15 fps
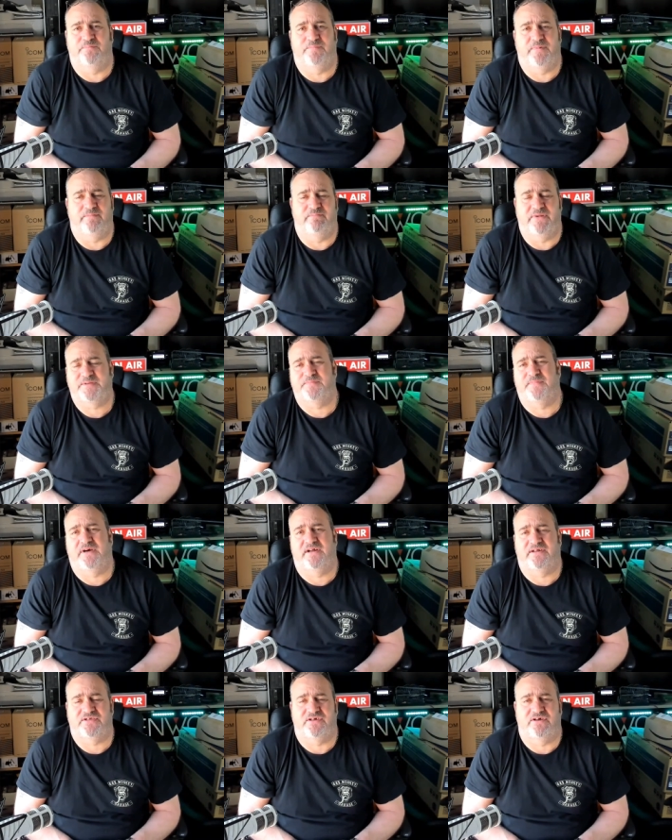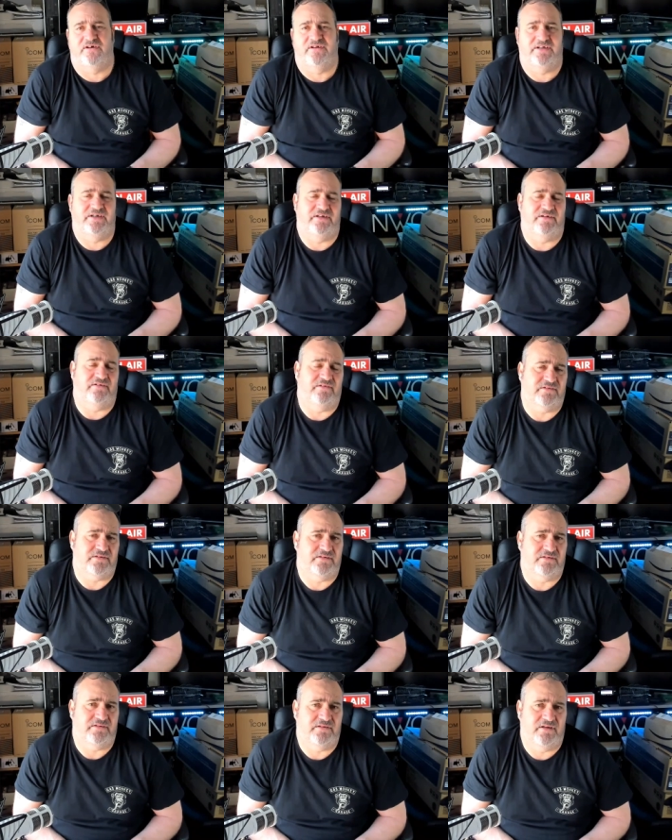had been missed by the
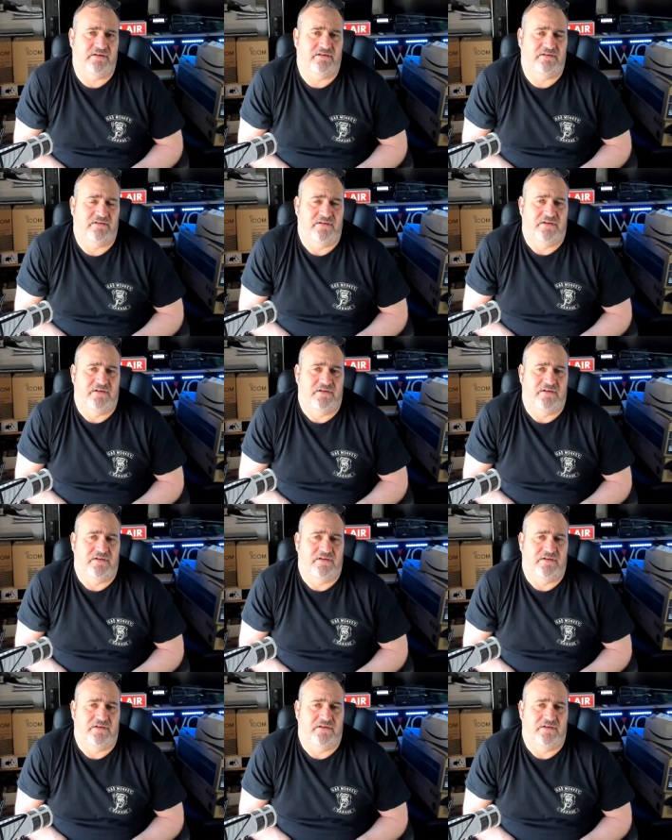tornadoes, and uh,